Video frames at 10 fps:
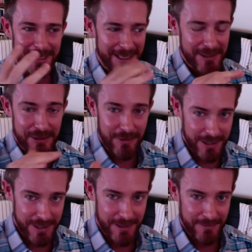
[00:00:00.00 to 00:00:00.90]

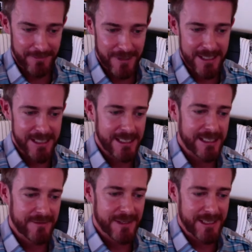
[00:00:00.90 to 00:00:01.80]
structure,
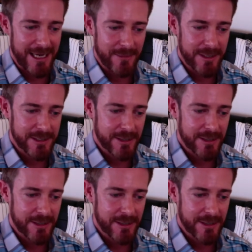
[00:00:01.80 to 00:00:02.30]
sensitive to damage.